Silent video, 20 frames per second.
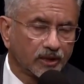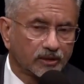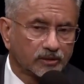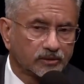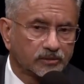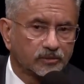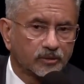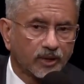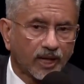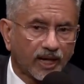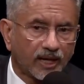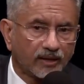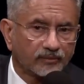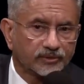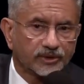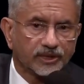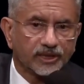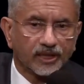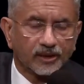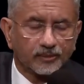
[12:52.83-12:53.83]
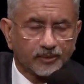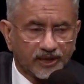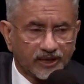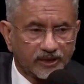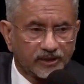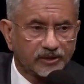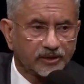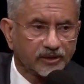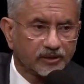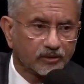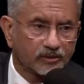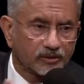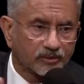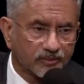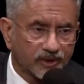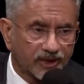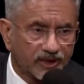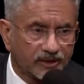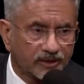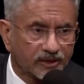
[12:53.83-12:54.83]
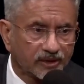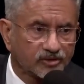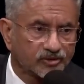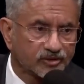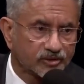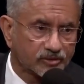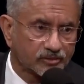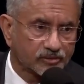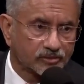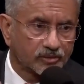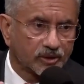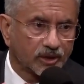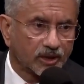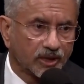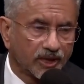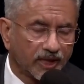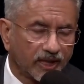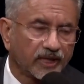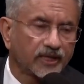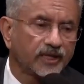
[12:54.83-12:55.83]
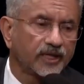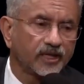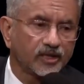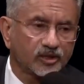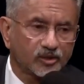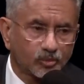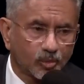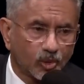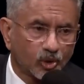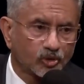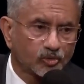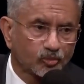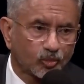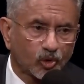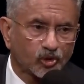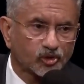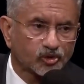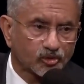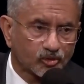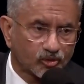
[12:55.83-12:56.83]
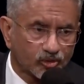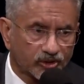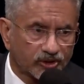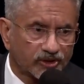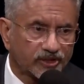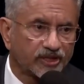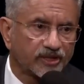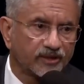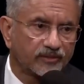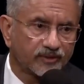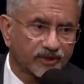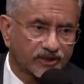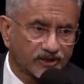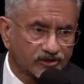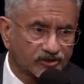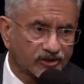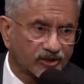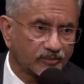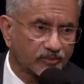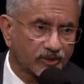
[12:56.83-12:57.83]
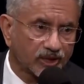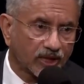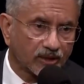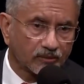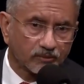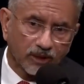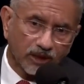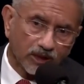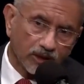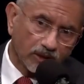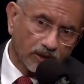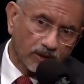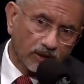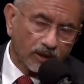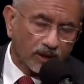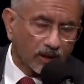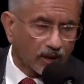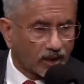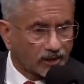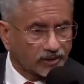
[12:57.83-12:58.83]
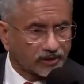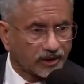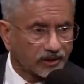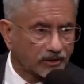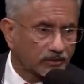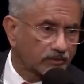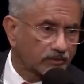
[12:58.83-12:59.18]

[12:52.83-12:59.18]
who have the ability or the willingness to engage both Moscow and Kiev at the same time, I think